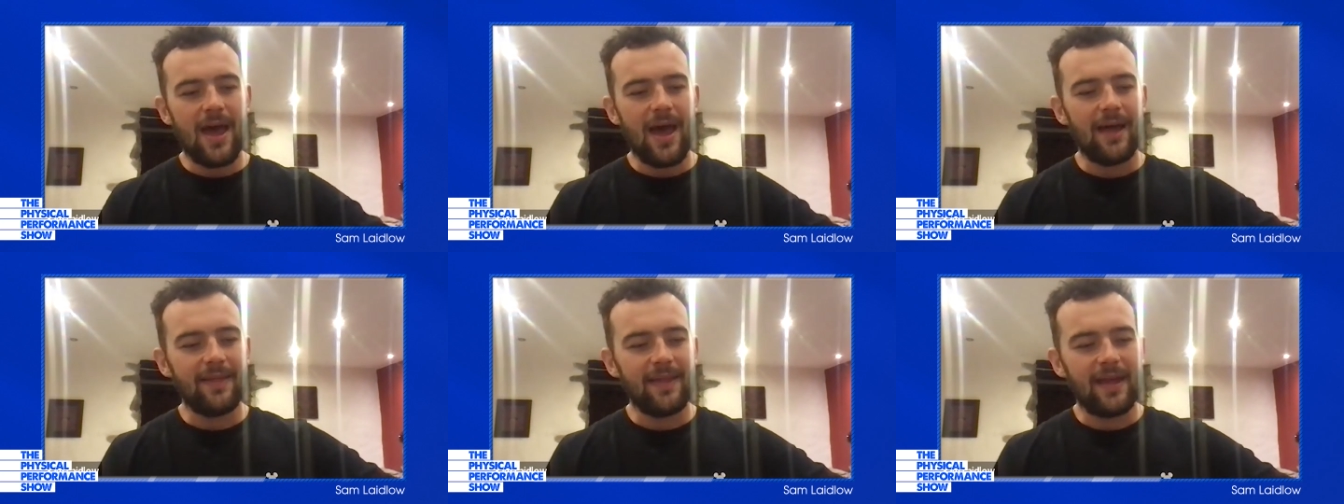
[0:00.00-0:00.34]

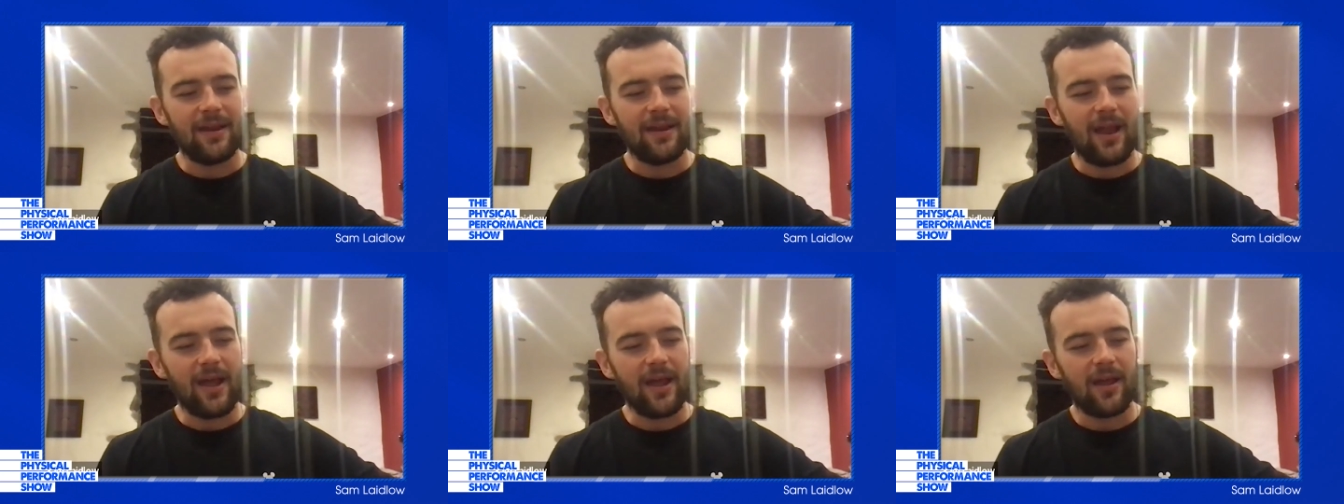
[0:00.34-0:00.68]
And
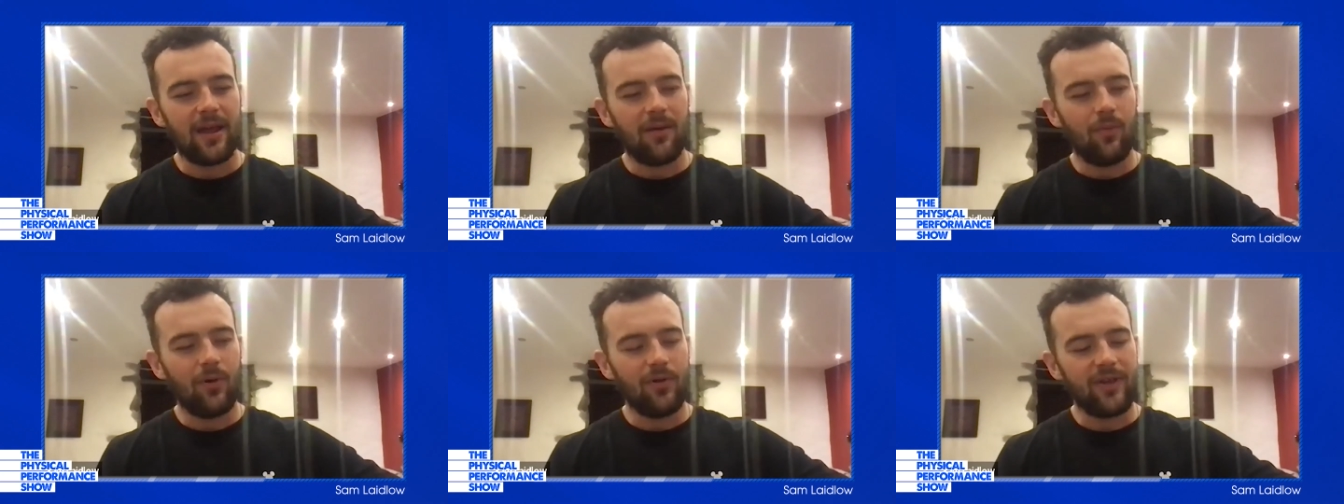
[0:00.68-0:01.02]
then
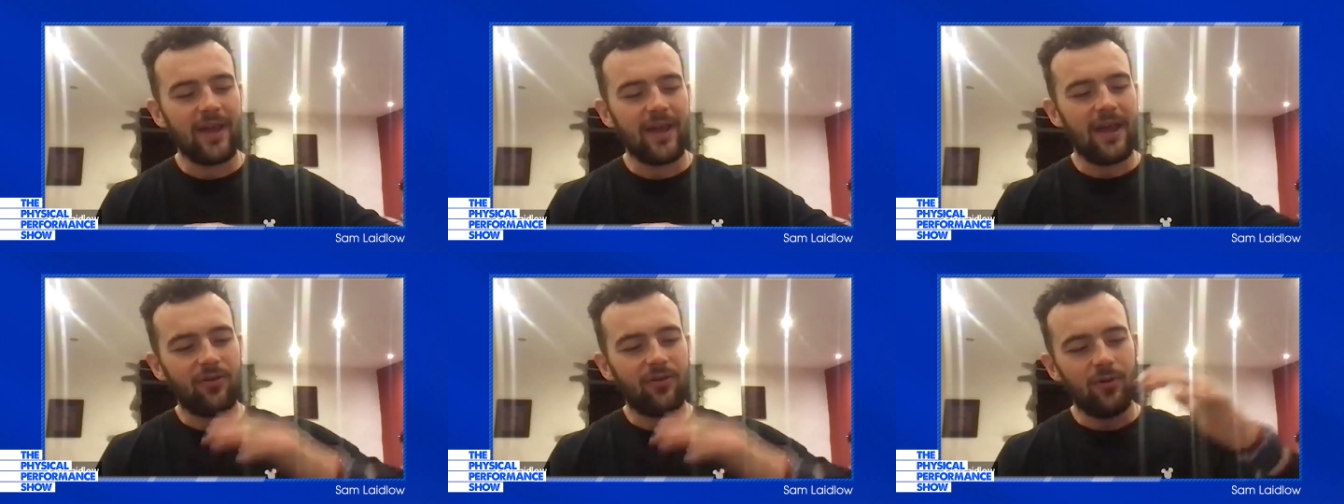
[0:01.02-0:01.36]
like,
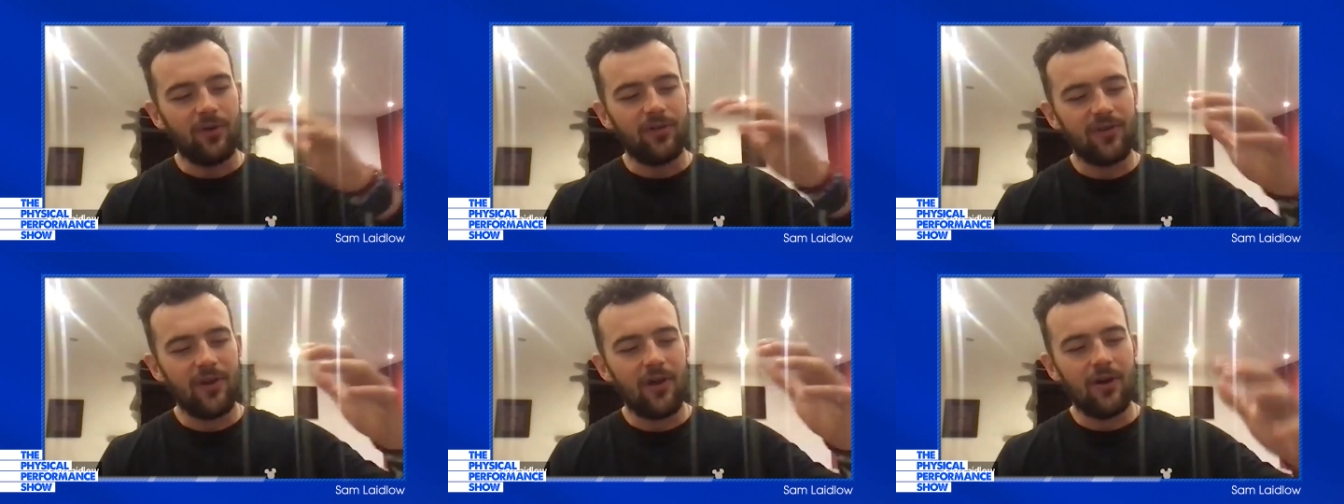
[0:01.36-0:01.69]
once I get
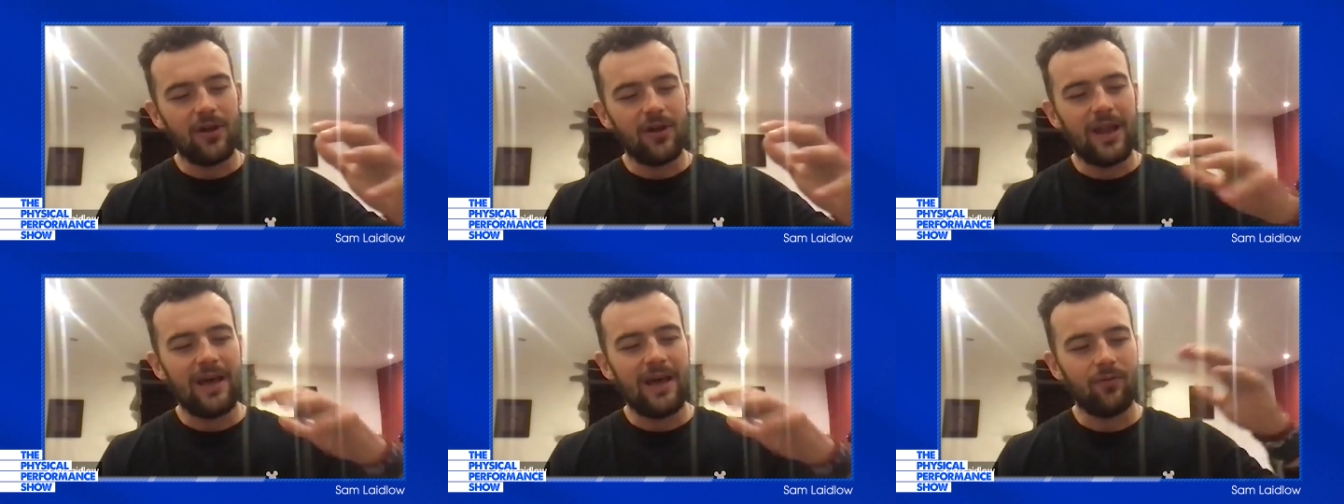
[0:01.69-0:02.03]
to a
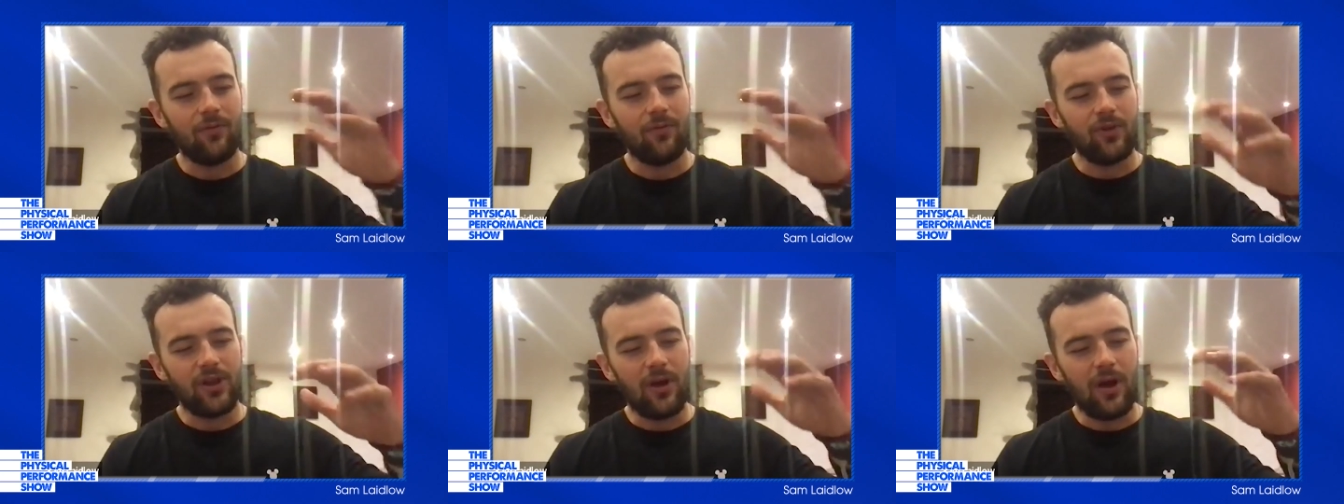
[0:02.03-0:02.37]
certain
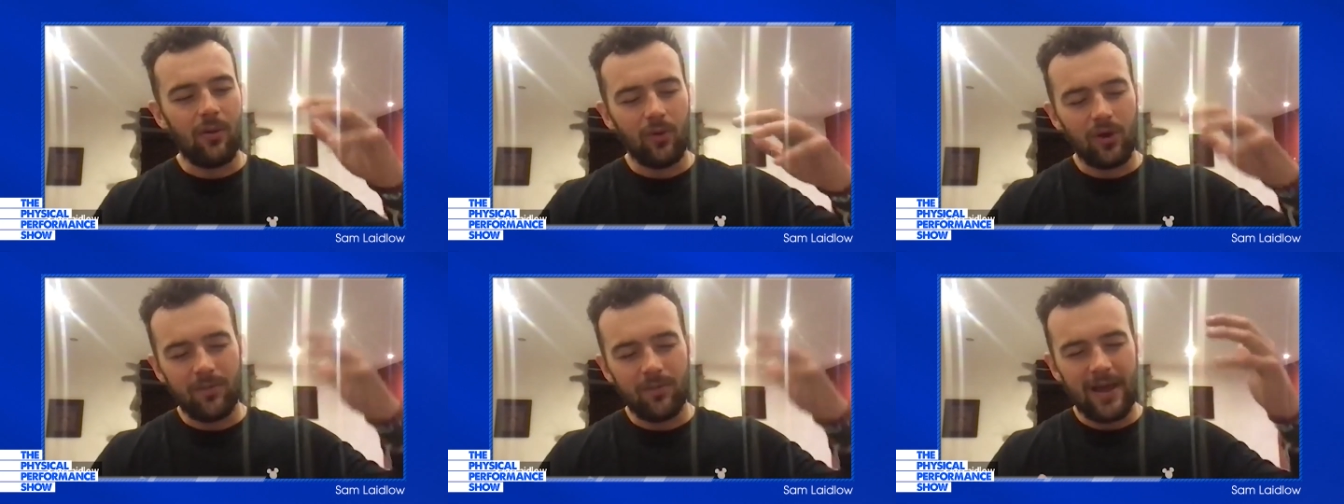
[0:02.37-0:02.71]
level, you know,
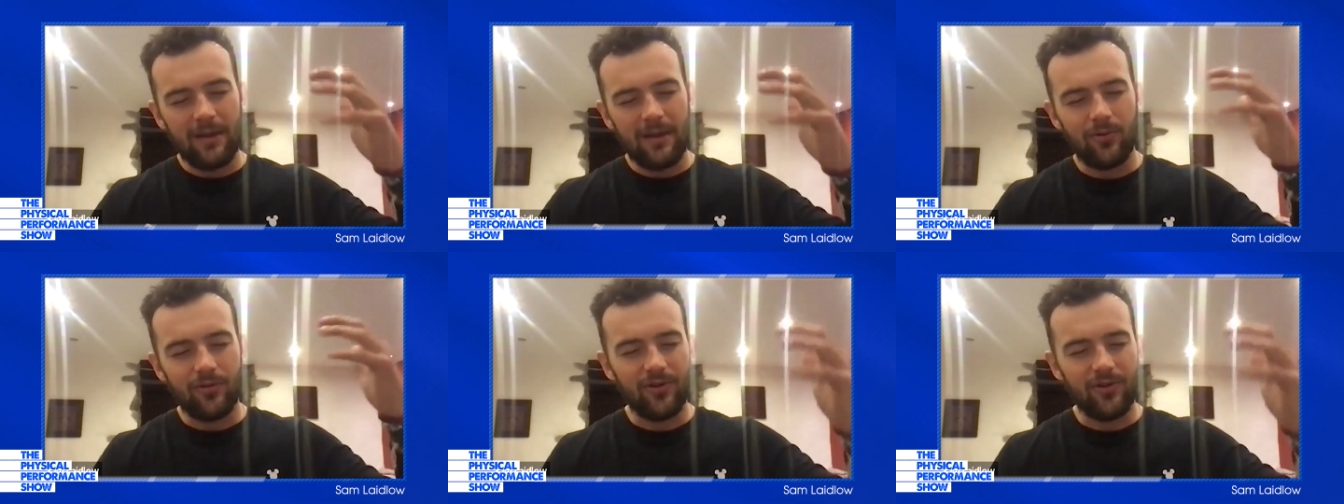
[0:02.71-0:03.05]
I want to
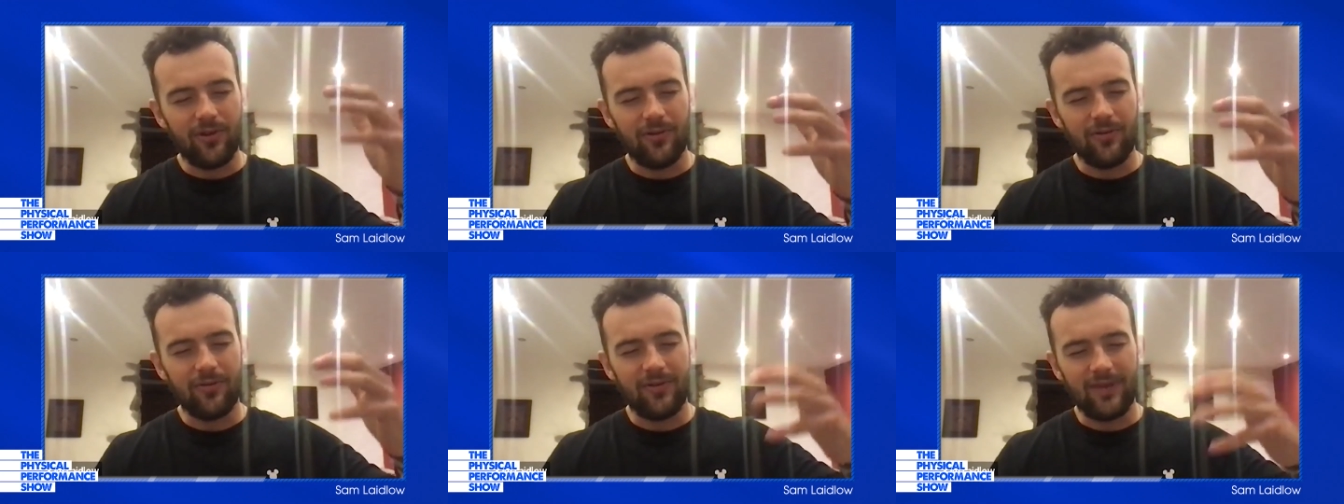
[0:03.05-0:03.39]
be able
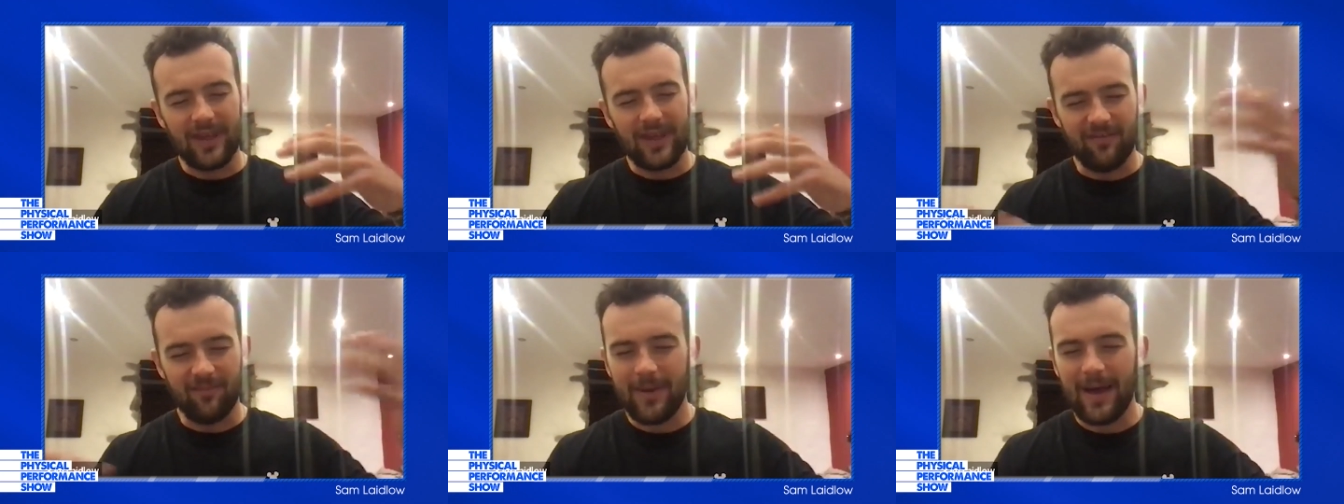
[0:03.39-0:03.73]
to
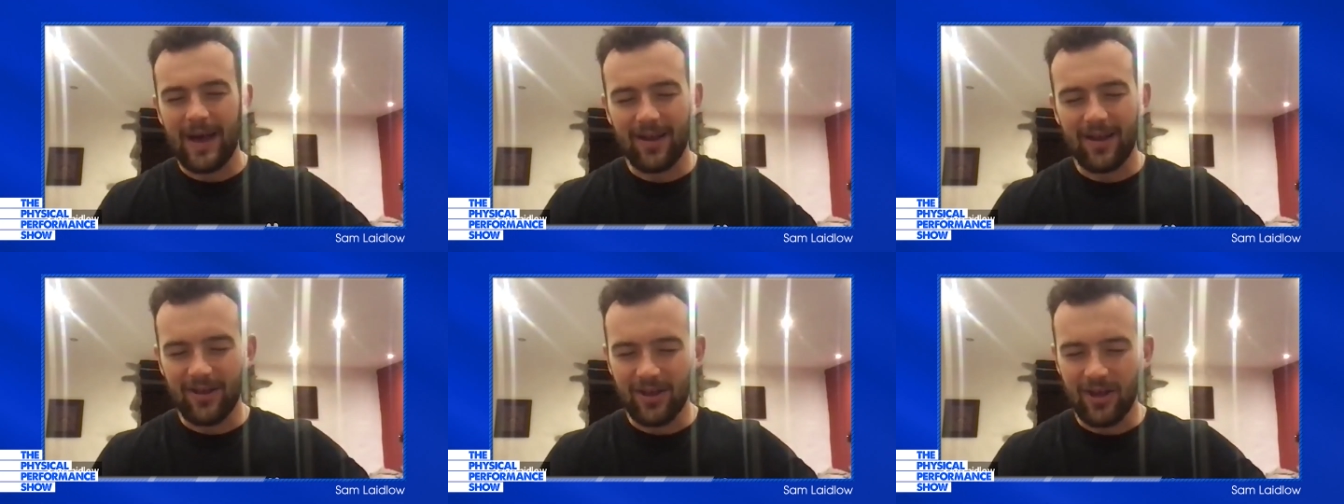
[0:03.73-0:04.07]
give
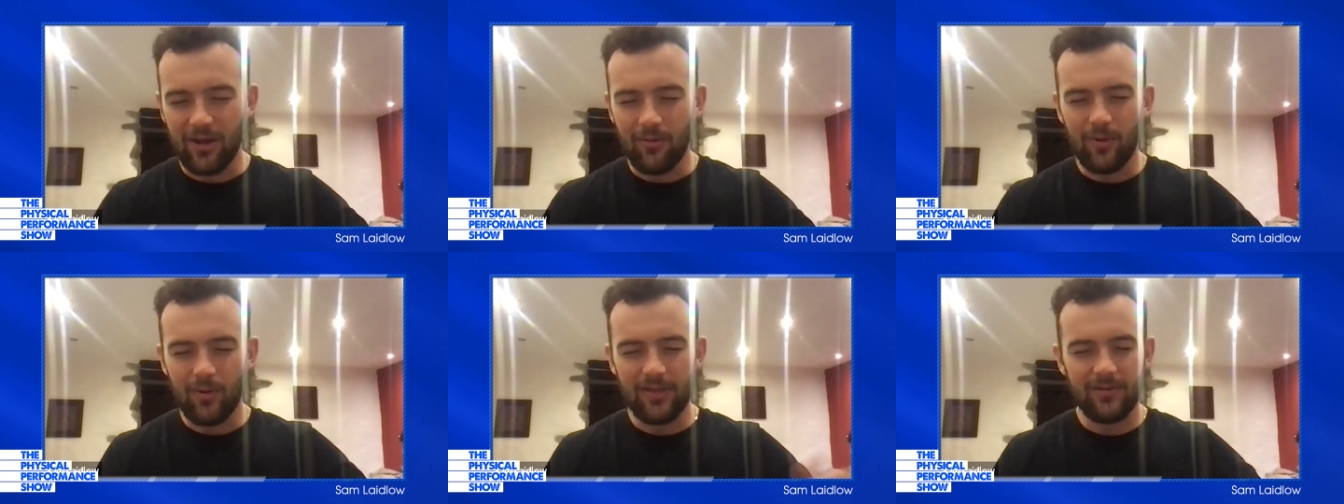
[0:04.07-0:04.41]
back, you
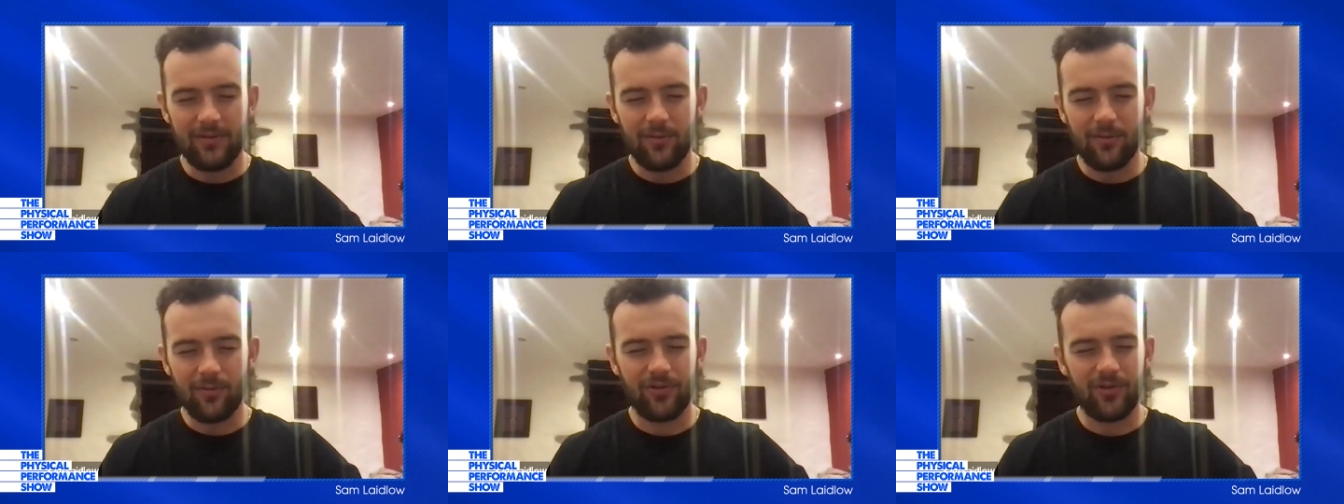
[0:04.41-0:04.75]
know,
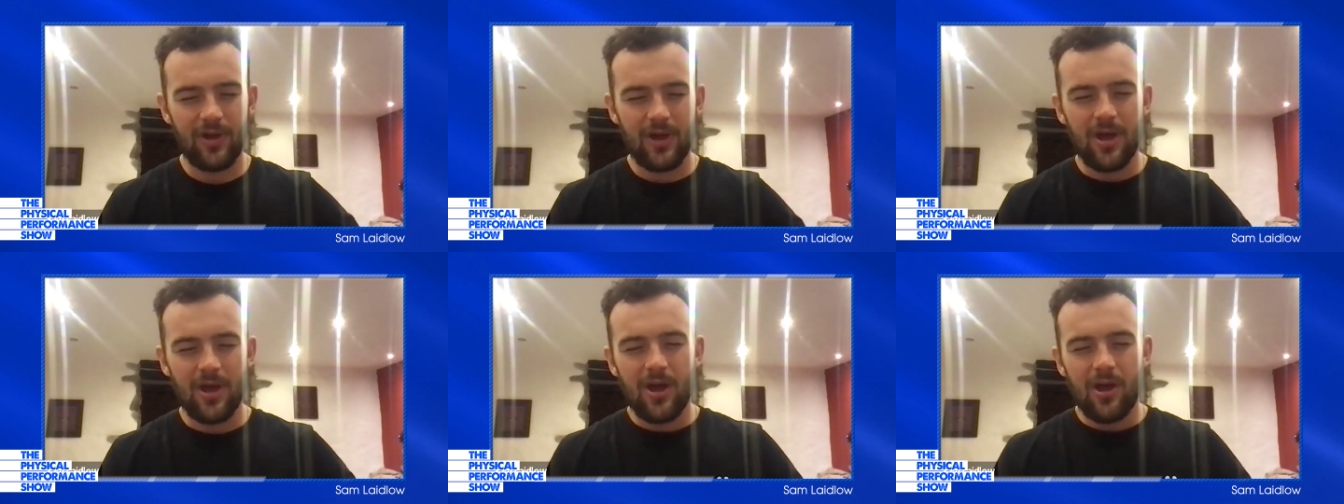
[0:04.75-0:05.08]
whether it
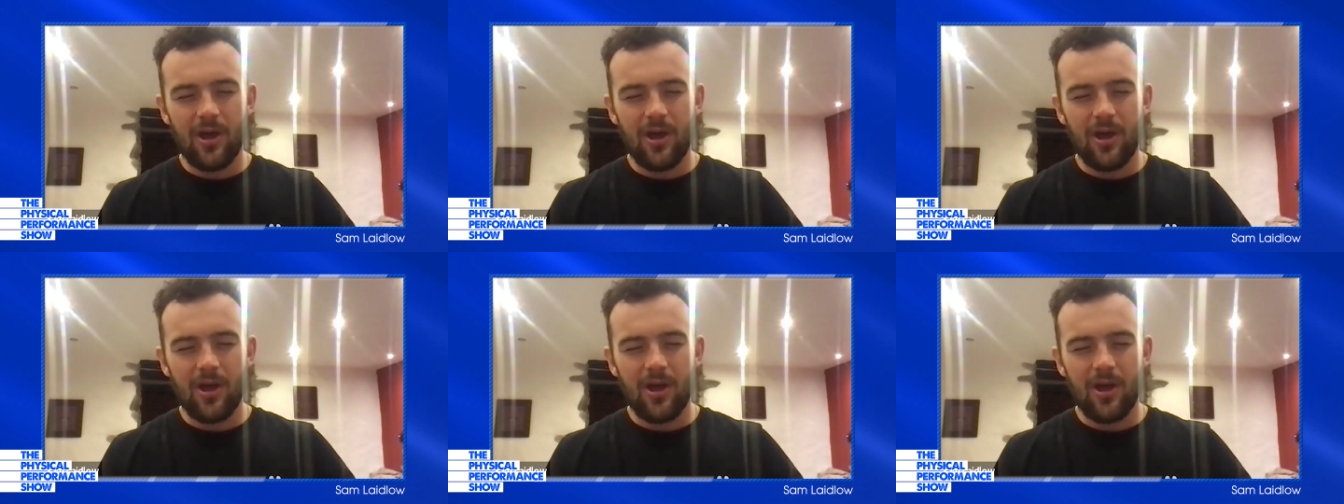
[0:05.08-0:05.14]
was,